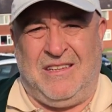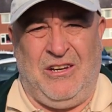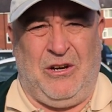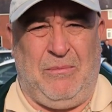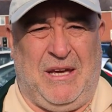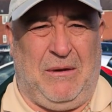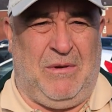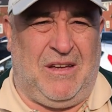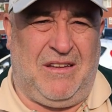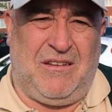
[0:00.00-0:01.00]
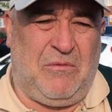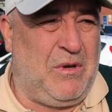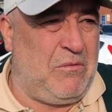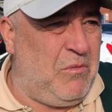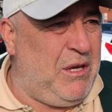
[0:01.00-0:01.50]
you know what I mean?
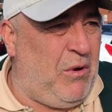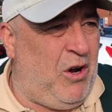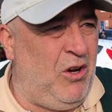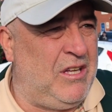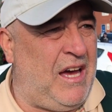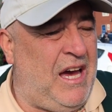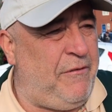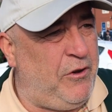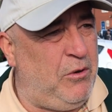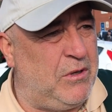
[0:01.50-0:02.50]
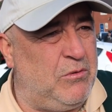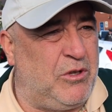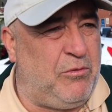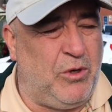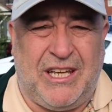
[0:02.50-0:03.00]
But I thought we
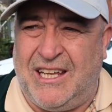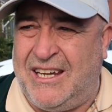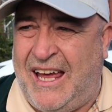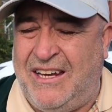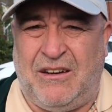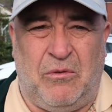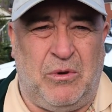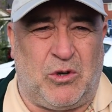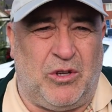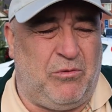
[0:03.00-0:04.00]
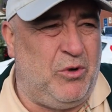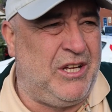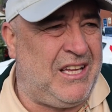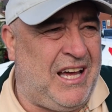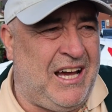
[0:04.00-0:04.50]
could have won it, and we could have won
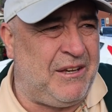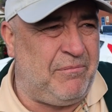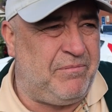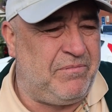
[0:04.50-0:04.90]
it, like.